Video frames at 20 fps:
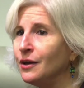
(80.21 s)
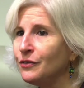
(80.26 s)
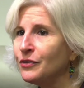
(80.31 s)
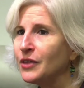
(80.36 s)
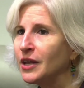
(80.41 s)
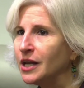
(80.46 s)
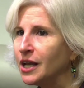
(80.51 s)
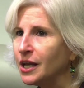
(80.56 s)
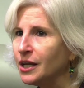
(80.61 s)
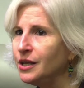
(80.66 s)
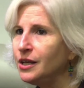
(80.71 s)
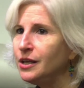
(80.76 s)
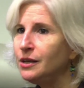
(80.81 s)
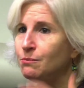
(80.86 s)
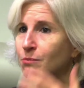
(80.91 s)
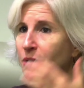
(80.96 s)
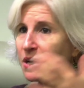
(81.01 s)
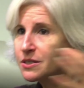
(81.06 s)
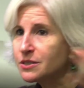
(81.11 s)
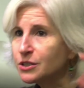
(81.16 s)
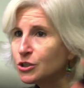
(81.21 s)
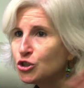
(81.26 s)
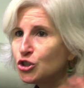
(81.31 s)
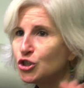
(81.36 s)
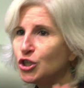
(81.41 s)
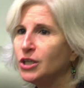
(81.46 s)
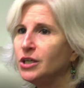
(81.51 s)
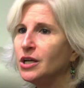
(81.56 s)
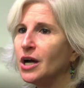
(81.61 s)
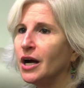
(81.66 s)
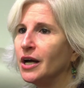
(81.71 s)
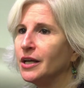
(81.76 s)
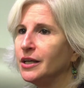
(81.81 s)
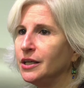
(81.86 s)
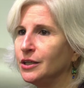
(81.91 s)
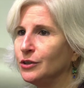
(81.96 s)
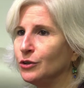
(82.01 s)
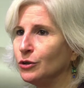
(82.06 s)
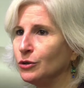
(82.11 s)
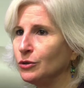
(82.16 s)
than any message she got
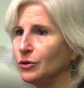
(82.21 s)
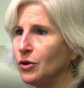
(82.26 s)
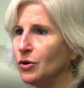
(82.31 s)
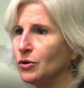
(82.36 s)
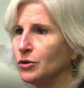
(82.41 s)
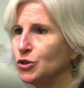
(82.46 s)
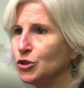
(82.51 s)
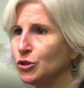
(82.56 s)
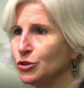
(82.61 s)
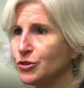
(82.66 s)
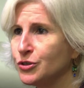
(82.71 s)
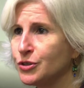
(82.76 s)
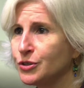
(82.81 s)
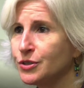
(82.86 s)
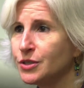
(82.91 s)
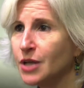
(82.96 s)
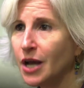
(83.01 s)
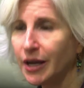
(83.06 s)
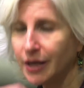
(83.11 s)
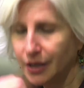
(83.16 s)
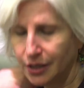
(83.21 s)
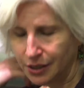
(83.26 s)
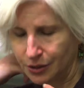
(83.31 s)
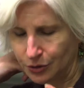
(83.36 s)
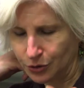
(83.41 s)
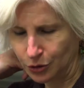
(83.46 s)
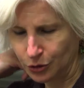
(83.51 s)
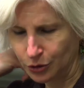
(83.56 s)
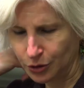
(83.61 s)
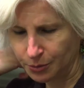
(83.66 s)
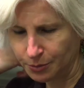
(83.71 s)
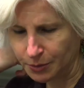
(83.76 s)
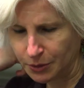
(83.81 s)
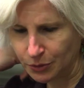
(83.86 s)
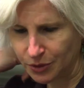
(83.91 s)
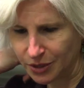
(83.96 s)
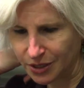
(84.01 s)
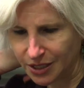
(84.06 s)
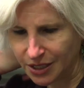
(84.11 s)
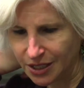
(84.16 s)
in her larger society, in her
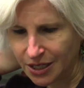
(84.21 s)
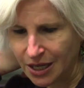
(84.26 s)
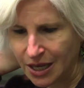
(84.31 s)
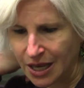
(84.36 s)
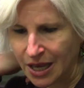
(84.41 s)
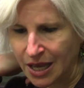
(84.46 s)
community.